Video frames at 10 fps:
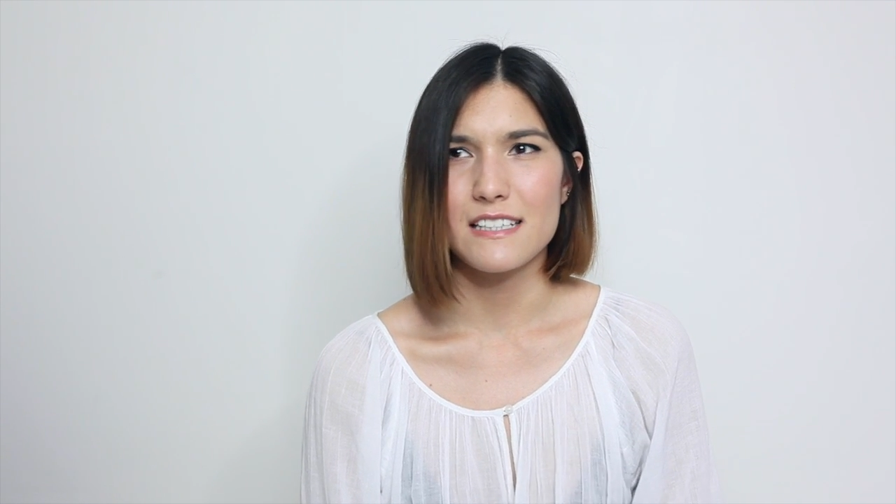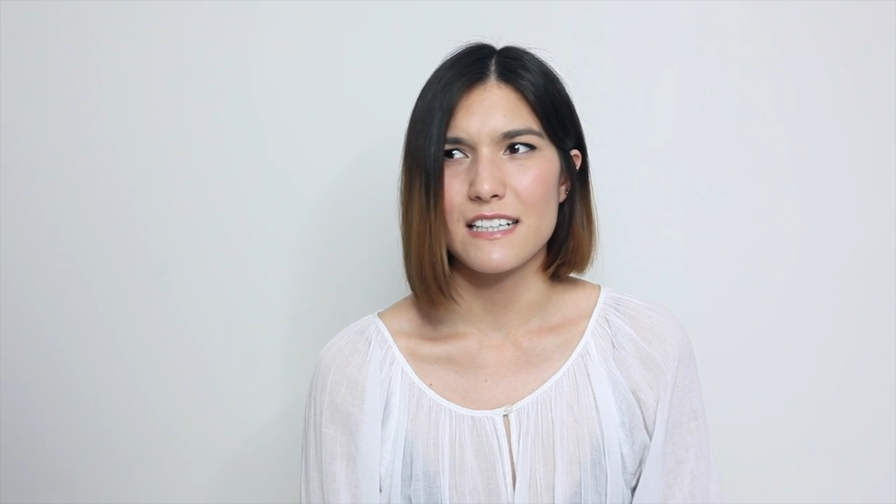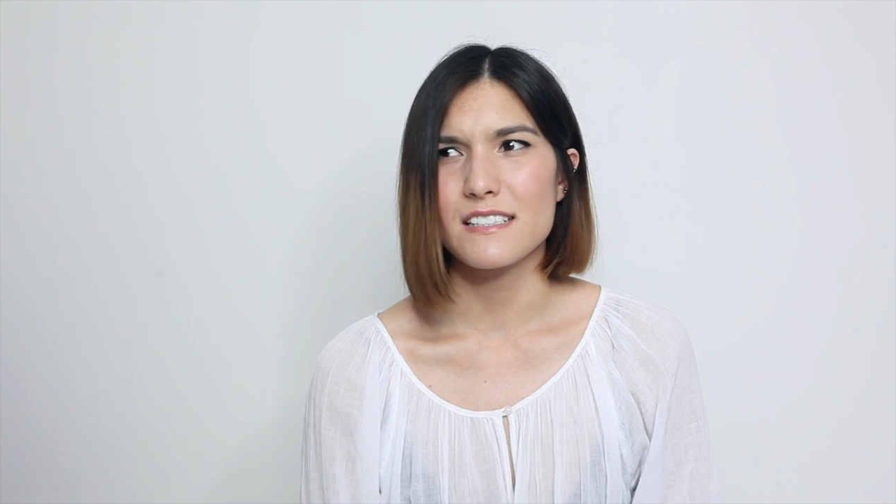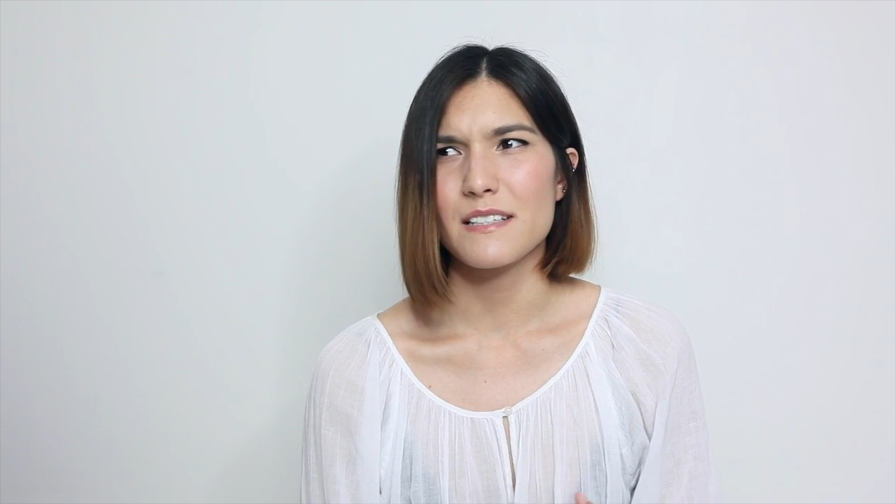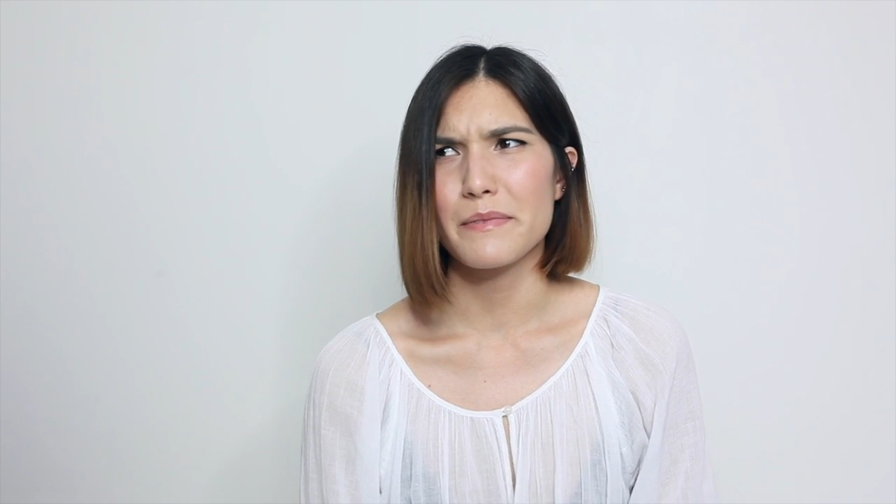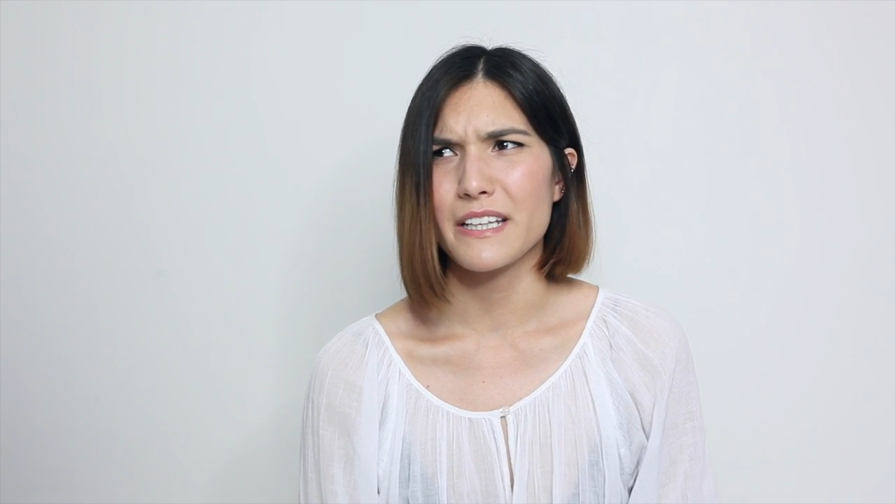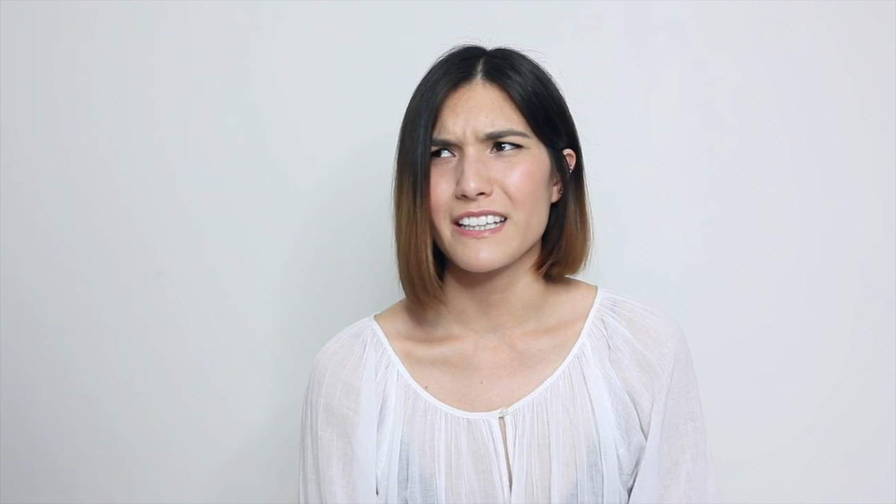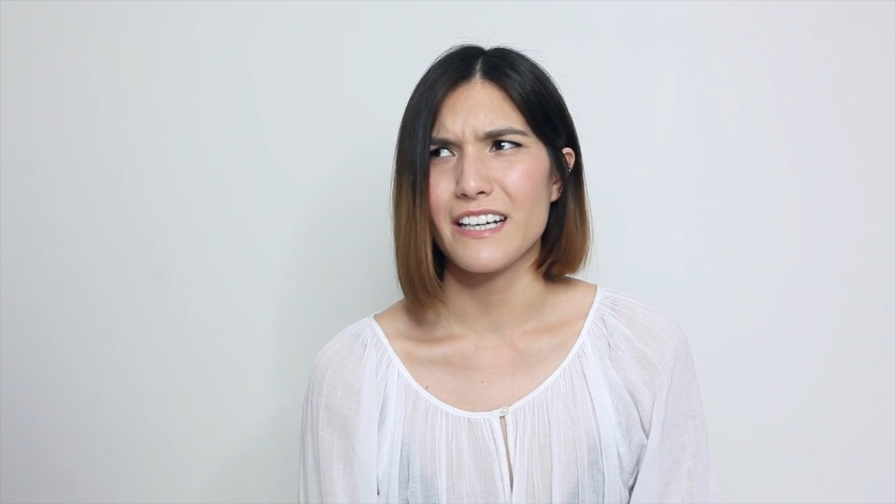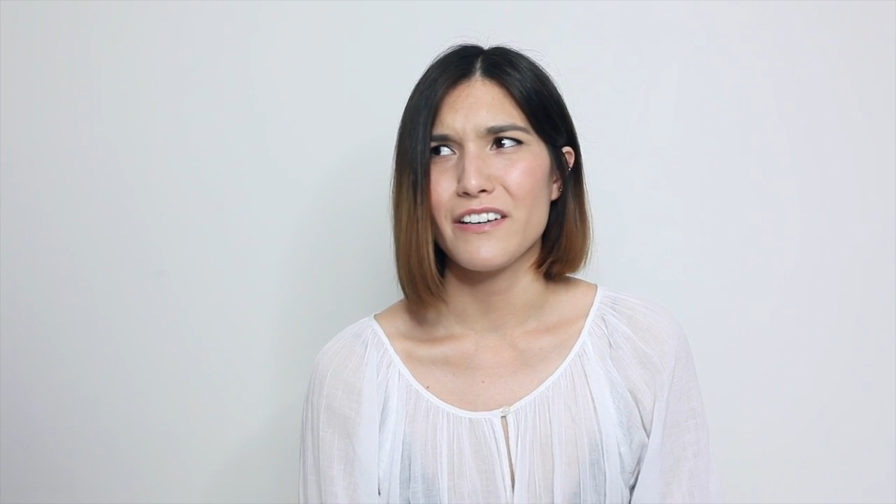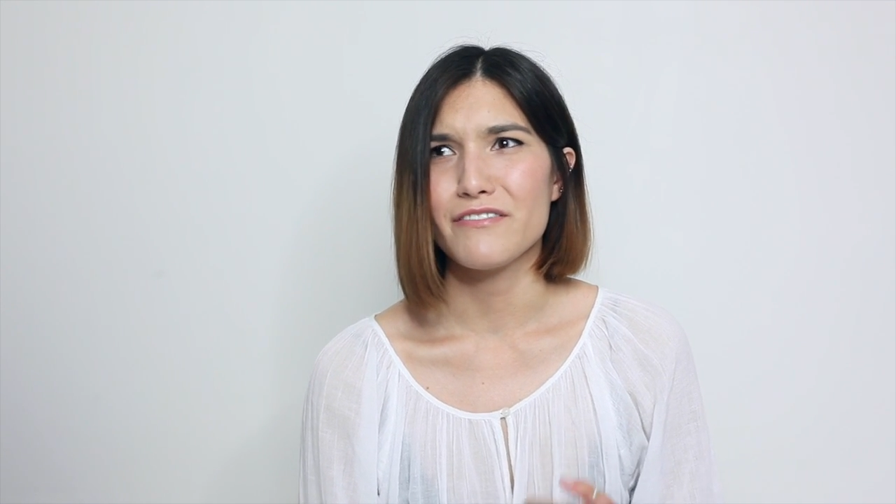And that's something
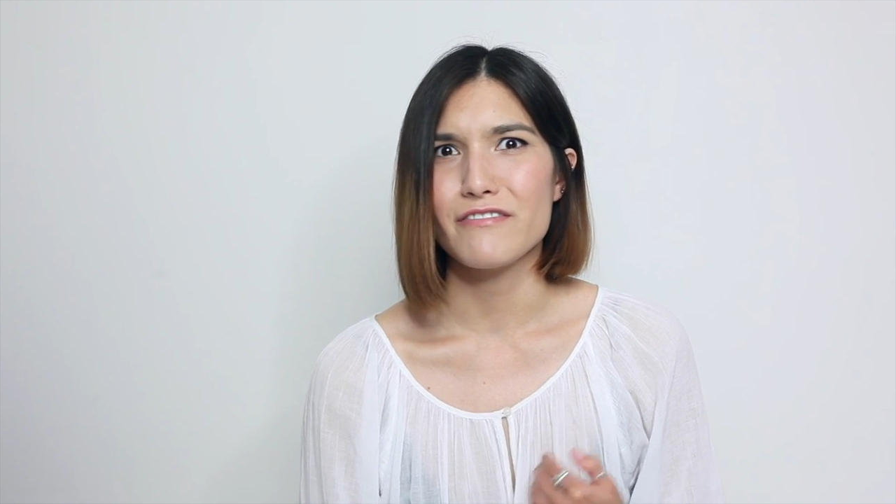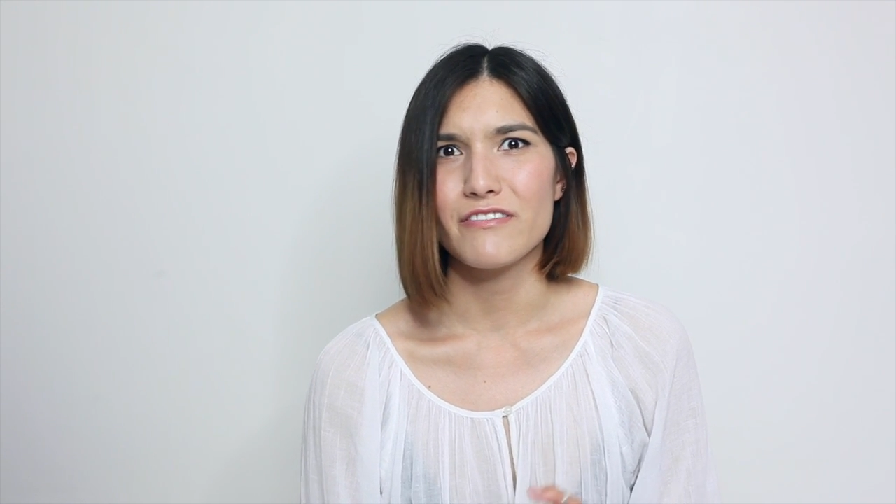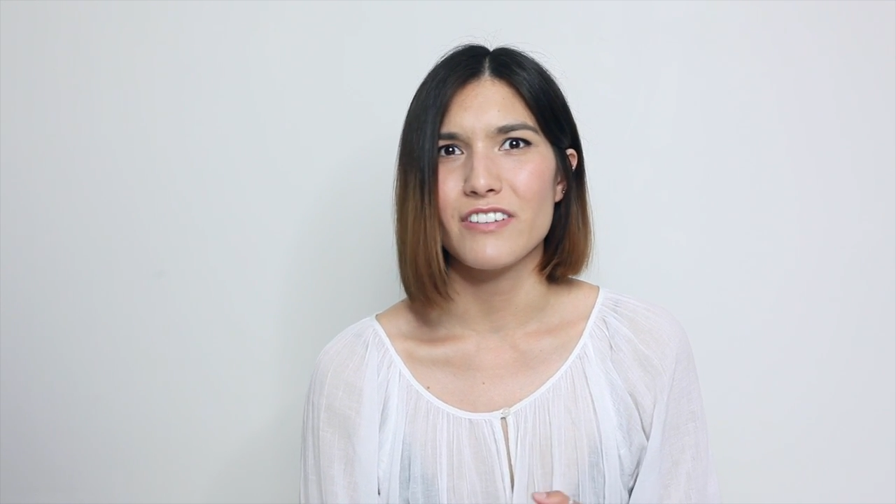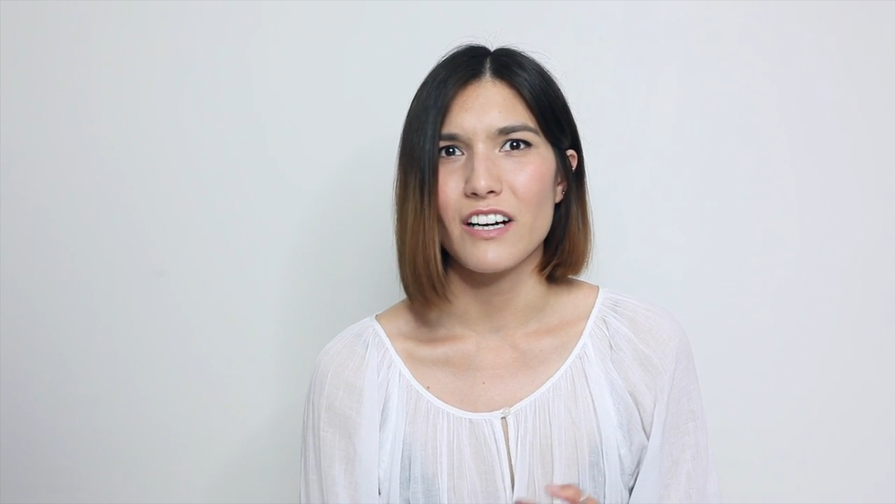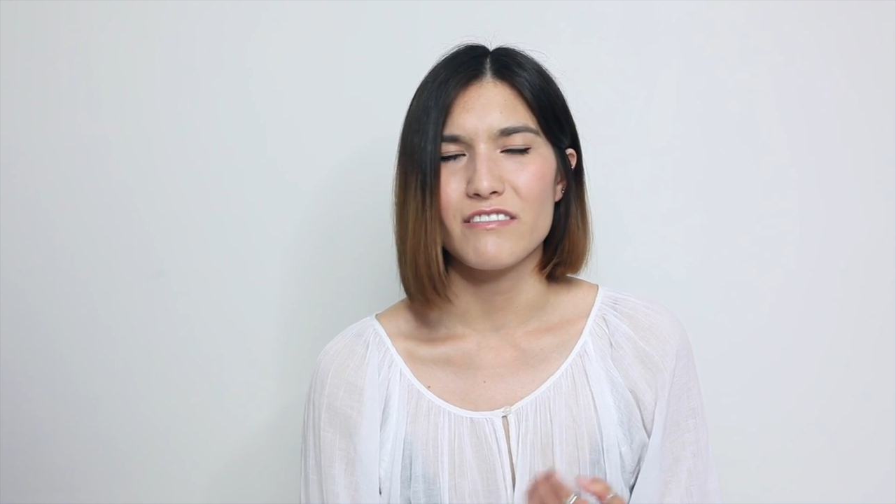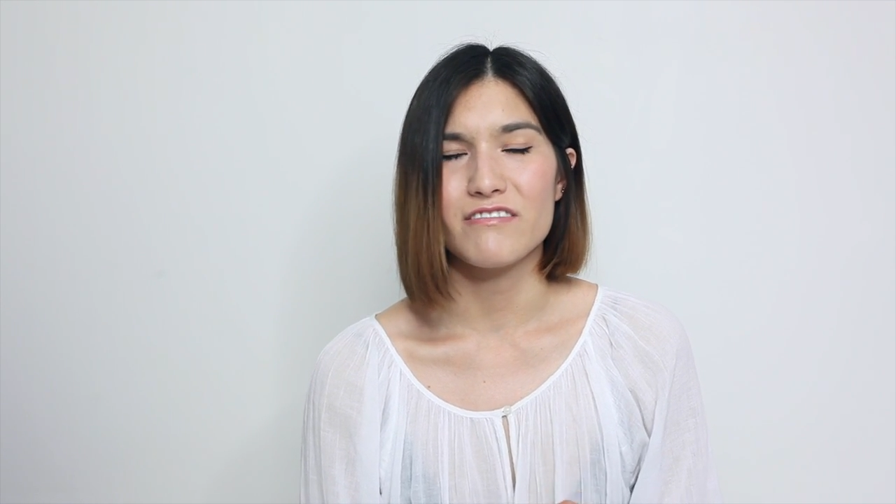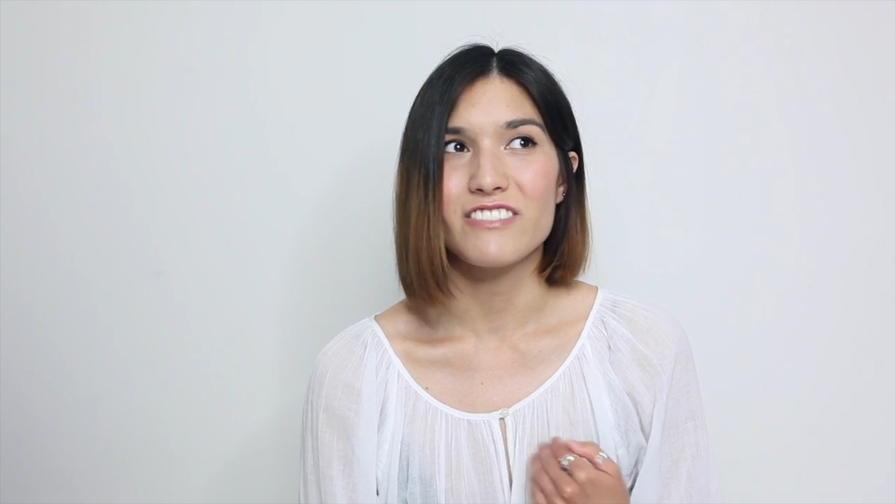that I